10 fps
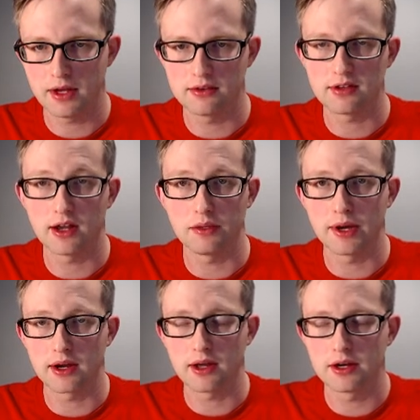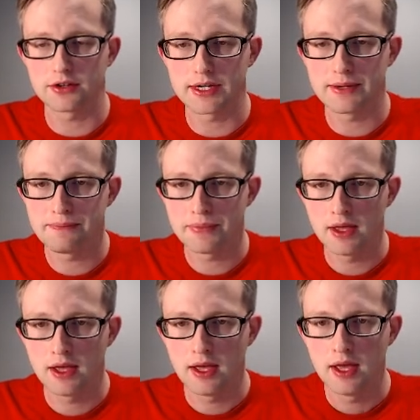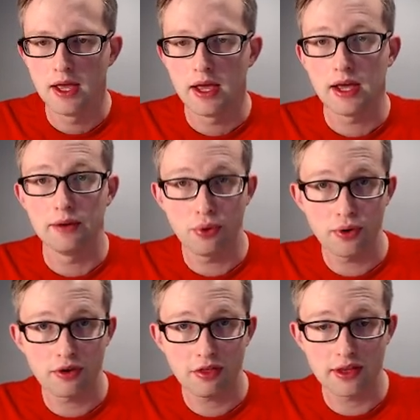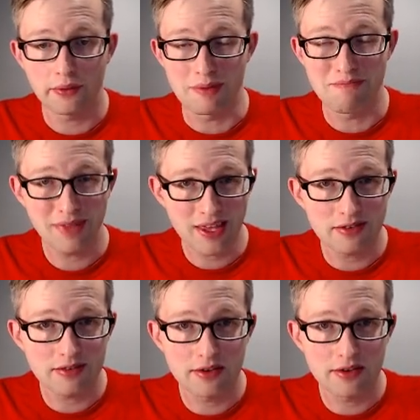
inside of the mitochondria. An important thing that we missed